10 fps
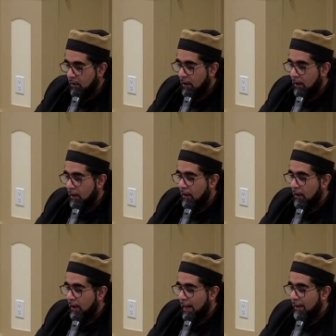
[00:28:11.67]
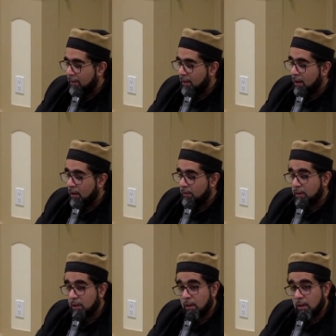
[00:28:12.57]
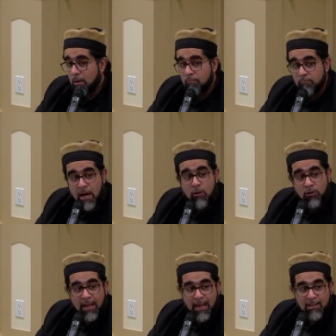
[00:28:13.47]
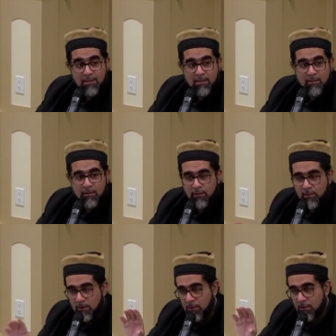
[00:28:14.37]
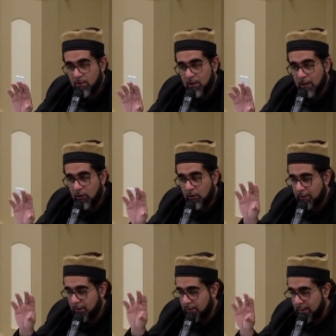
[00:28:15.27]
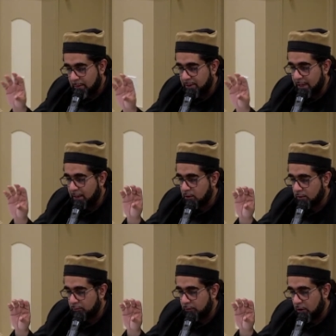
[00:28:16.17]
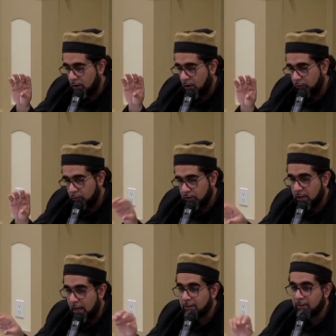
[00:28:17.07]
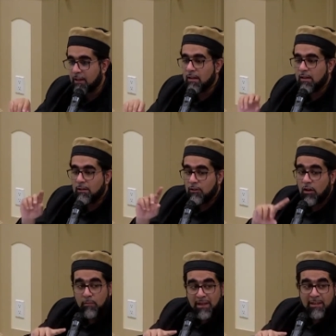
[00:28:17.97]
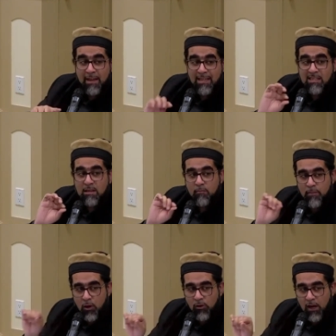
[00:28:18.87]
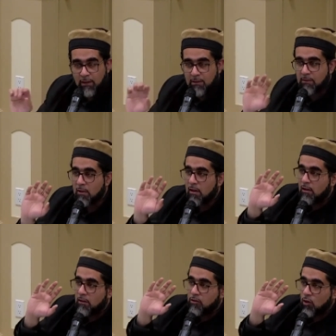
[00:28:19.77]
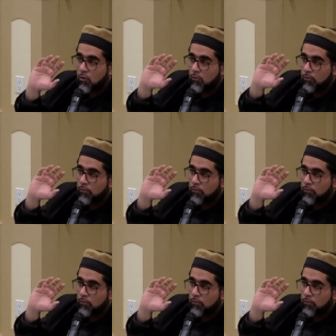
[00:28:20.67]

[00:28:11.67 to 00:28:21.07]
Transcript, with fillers: uh, and the, the Maronites. It's a you know it's a subsect of uh, of Christianity, not Mennonites, Maronites. So